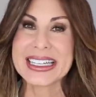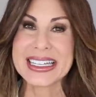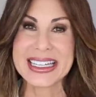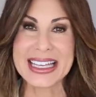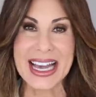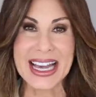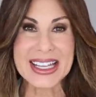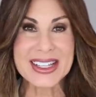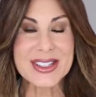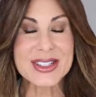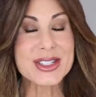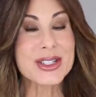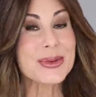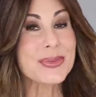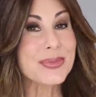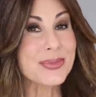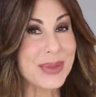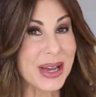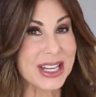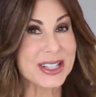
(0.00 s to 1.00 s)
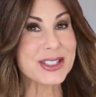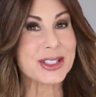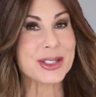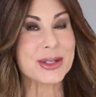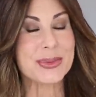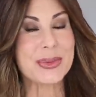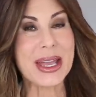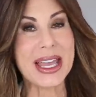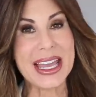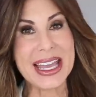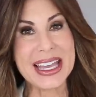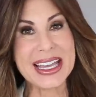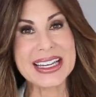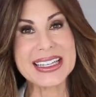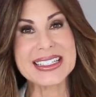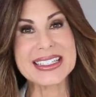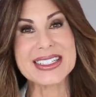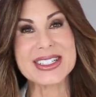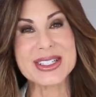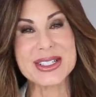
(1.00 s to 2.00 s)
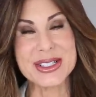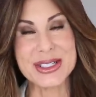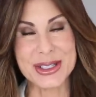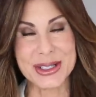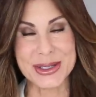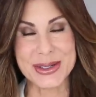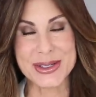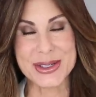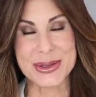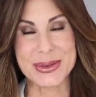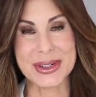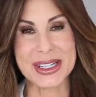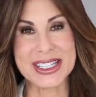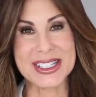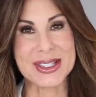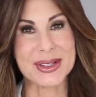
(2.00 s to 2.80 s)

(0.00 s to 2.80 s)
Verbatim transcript: guest bedroom and nursery.